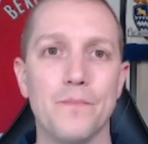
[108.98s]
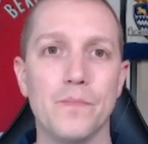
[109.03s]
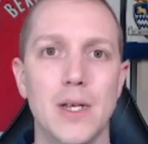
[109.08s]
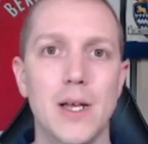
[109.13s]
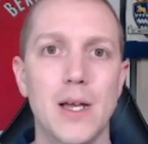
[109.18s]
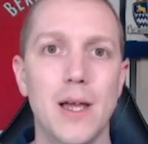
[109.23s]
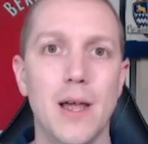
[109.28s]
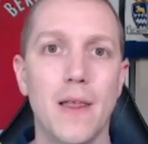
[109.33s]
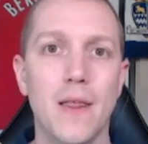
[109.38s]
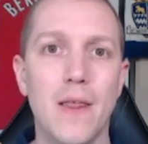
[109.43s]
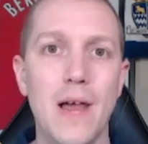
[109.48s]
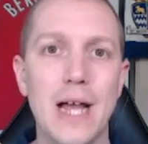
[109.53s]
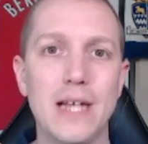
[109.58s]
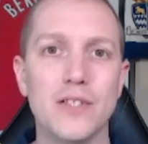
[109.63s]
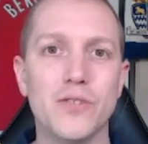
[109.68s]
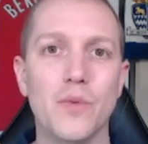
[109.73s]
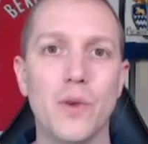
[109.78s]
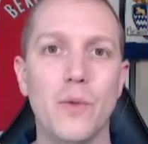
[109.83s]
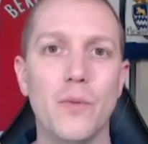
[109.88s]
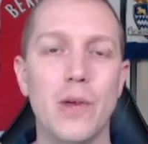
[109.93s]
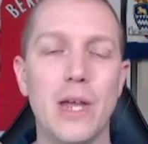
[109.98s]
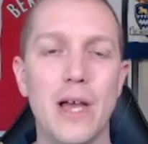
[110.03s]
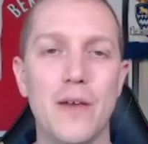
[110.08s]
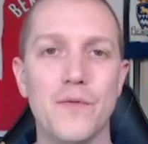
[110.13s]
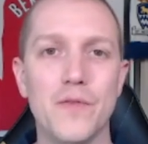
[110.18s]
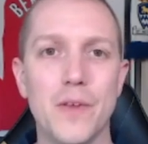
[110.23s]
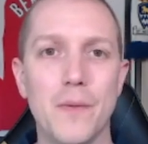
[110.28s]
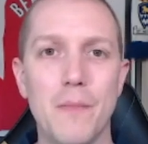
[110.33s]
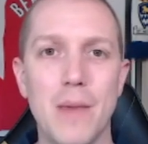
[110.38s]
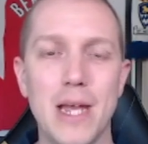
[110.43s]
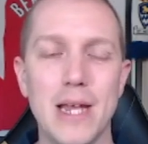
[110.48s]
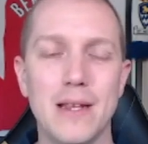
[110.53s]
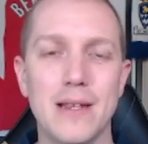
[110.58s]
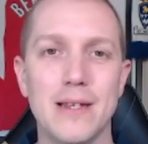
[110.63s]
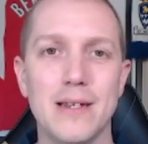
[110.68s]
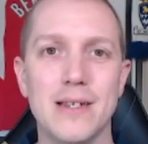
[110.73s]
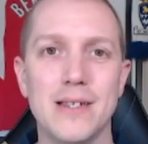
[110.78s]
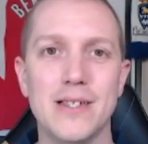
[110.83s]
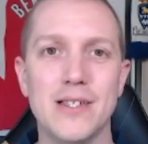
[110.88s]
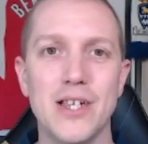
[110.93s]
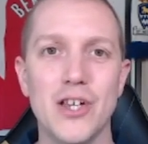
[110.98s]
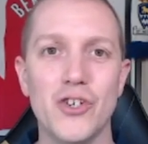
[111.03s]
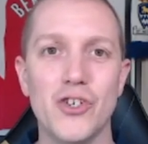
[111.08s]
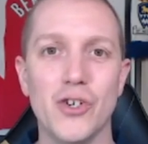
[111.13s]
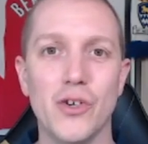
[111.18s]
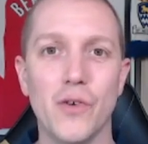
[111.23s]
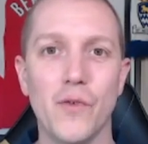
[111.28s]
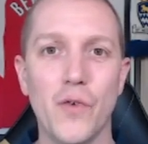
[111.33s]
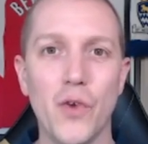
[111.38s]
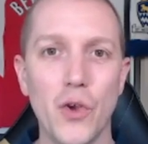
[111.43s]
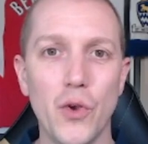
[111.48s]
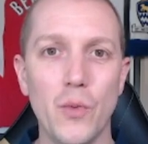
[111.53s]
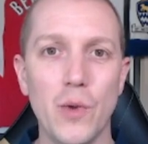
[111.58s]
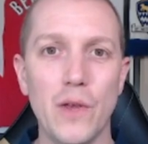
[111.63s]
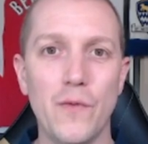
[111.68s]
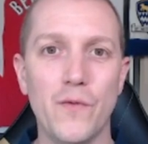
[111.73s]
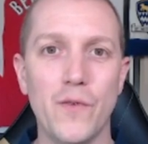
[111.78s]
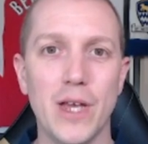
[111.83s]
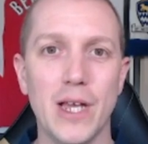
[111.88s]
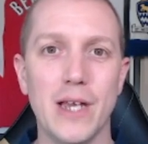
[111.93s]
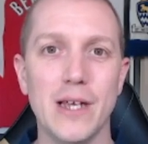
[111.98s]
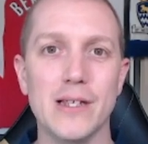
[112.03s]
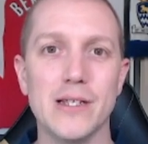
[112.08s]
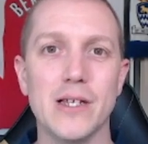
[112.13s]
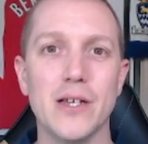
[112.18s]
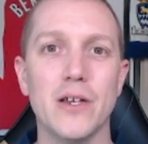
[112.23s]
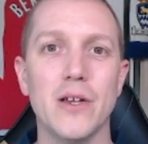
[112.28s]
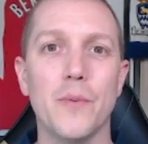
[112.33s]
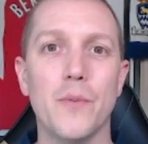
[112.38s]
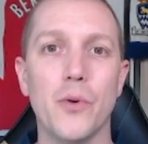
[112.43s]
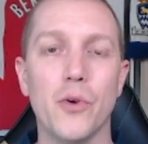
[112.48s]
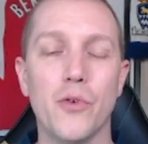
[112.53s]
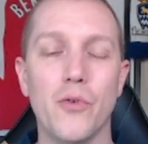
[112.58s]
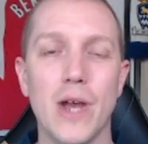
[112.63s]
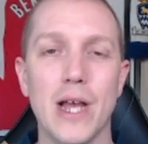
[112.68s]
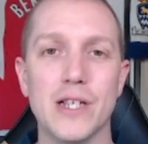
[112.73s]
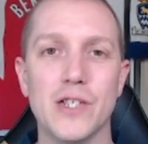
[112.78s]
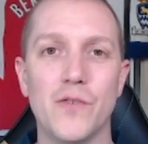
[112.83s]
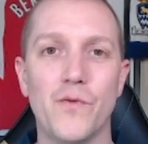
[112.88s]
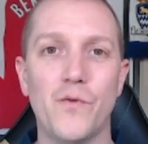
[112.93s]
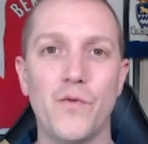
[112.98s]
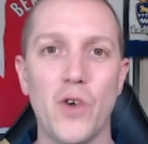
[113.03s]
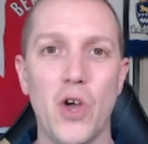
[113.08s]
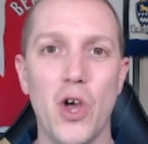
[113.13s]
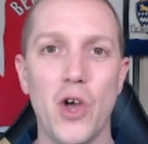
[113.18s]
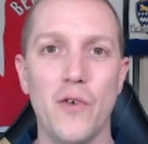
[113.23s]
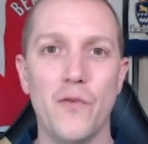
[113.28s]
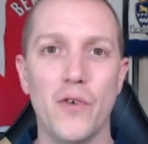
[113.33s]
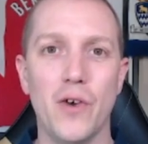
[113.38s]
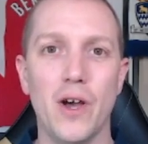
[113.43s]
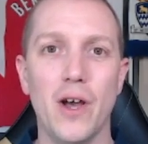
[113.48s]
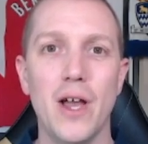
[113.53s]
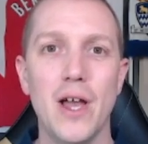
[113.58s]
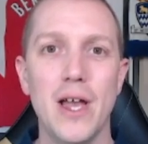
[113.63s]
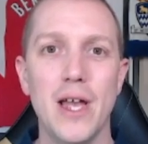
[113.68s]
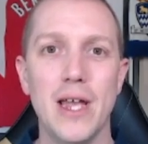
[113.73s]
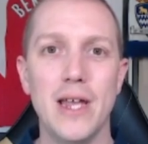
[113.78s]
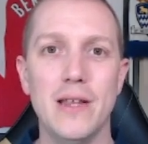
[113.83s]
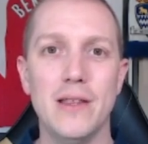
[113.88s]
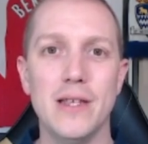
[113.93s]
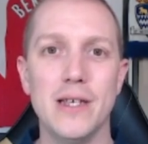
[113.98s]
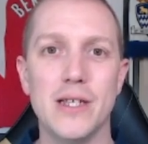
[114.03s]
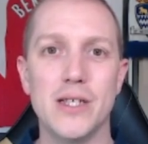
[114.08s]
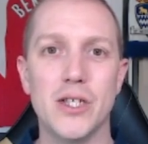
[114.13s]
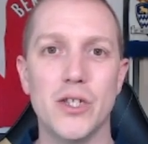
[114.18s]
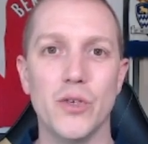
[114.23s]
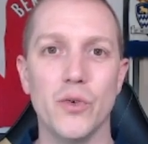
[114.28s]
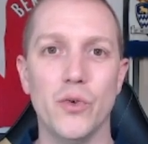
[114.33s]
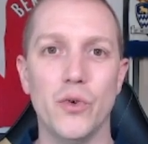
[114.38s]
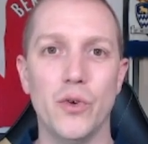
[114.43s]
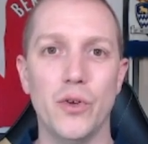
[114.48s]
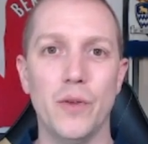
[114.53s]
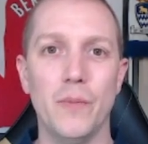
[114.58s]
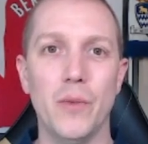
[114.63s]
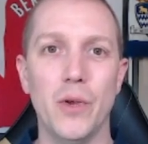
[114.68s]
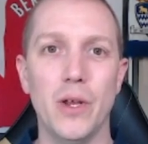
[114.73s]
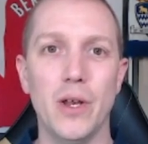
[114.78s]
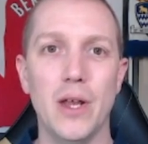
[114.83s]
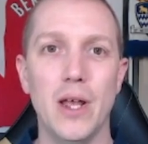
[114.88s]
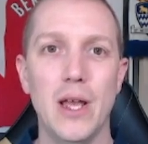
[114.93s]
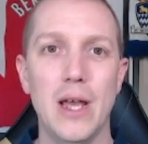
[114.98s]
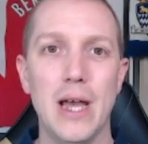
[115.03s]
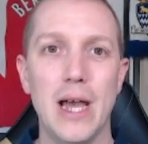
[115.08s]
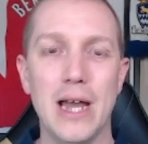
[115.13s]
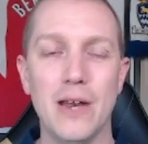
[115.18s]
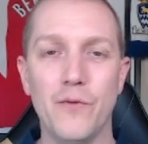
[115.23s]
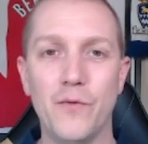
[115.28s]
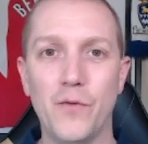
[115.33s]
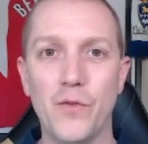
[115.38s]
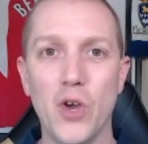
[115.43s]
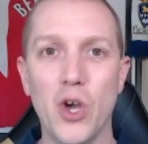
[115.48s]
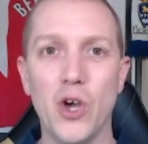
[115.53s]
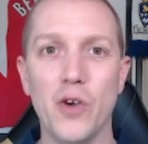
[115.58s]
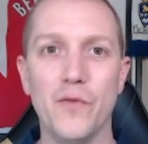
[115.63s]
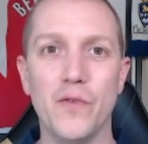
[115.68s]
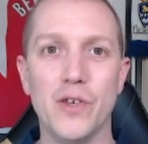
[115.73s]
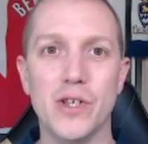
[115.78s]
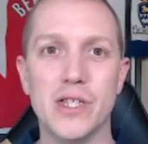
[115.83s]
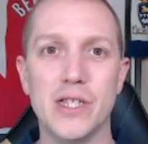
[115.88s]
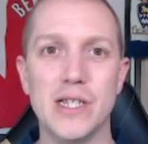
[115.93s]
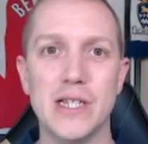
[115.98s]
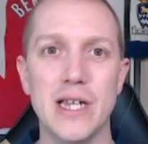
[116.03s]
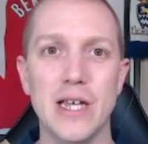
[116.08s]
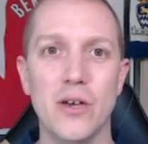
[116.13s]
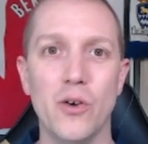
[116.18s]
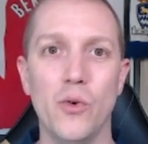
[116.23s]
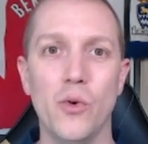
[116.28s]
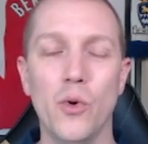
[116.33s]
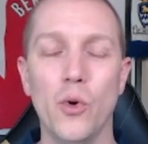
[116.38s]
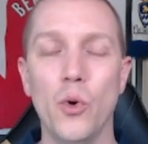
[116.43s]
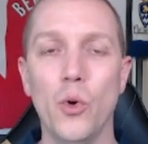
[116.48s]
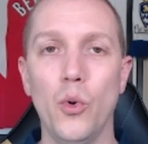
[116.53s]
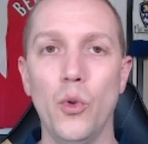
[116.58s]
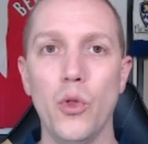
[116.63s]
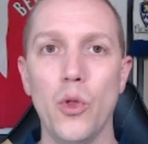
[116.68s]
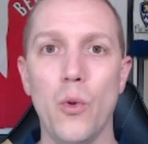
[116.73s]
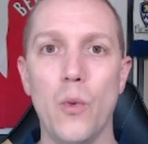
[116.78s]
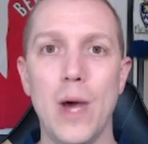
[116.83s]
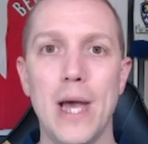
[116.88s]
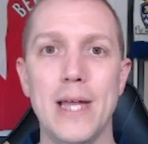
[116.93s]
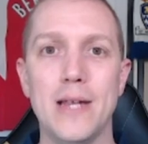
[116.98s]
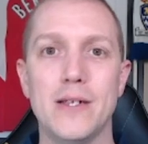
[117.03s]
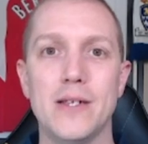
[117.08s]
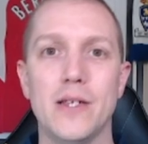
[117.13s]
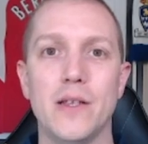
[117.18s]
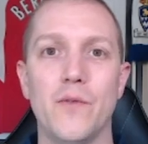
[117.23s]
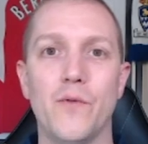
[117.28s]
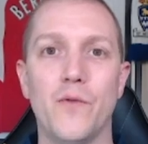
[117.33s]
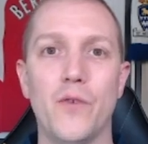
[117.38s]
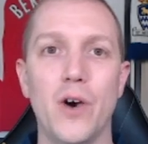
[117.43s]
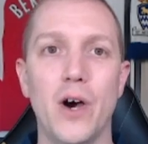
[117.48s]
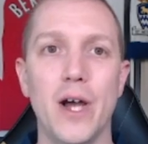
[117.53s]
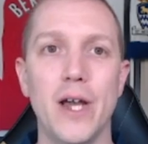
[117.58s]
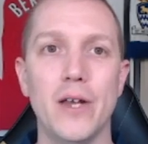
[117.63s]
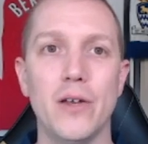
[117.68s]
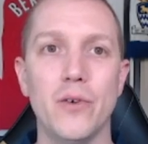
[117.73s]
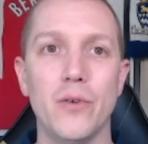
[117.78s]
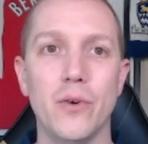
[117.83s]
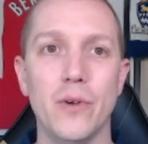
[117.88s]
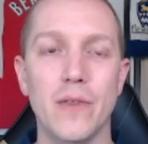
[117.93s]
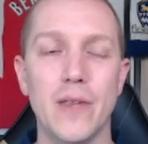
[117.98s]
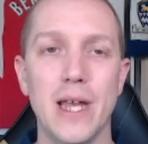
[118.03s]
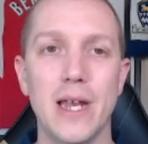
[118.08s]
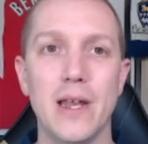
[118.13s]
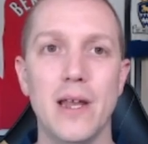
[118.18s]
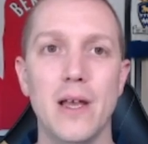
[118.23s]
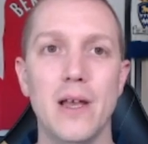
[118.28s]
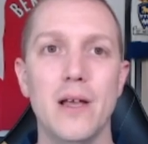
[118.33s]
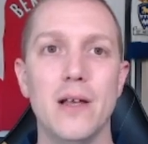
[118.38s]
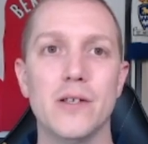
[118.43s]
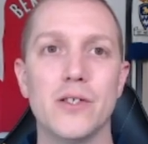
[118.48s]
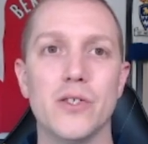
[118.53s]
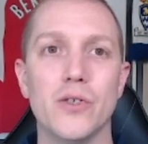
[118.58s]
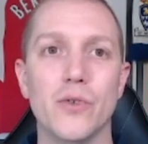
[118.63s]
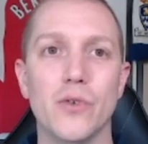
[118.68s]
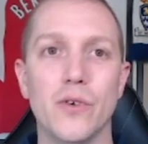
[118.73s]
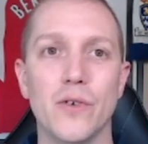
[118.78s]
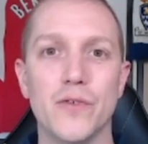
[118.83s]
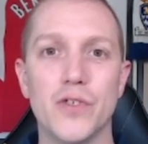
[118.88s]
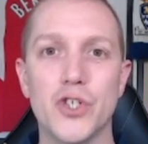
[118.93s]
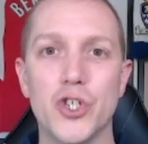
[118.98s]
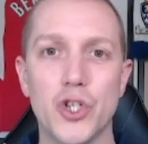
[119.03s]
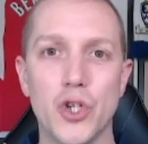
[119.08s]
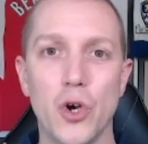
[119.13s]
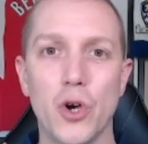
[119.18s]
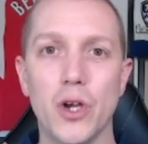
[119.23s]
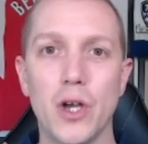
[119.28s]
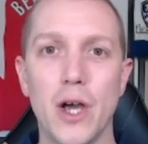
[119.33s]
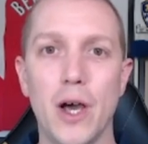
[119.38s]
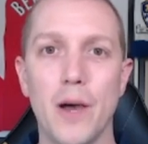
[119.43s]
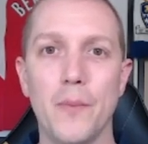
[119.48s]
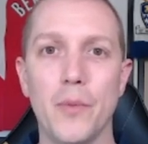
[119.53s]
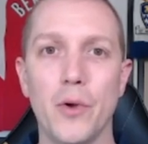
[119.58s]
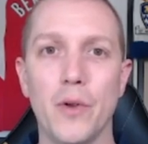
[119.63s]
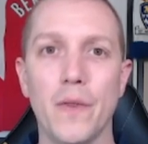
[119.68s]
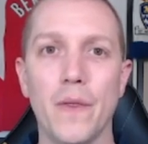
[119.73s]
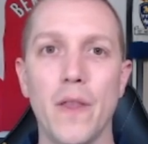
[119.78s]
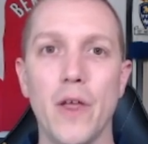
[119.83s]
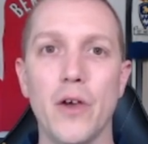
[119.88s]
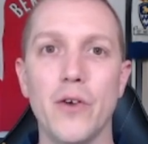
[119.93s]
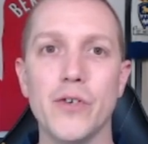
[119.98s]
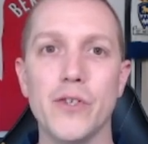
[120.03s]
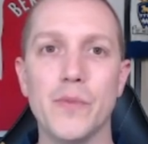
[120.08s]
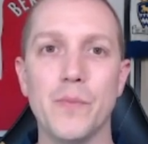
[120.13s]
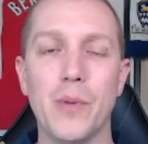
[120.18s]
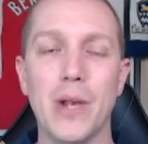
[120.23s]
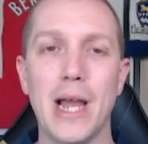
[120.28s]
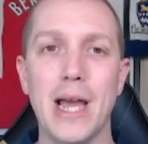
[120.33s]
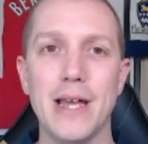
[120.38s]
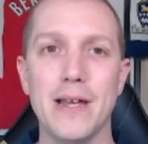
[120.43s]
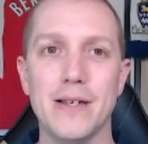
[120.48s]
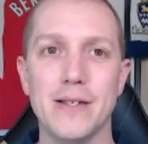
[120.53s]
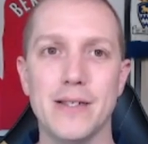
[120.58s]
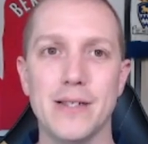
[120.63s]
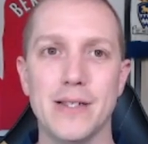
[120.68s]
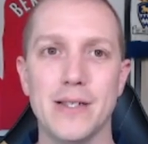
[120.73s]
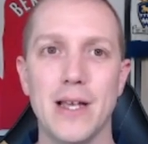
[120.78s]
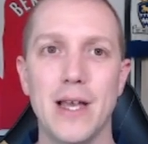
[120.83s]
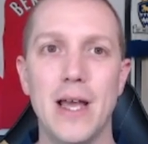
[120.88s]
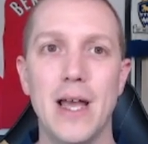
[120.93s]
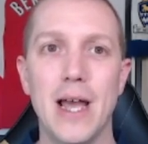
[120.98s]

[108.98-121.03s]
And that's when we have to make the decision of who we think is going to progress further in this tournament, and further still all the way to the final, and then sort of stock up on those players.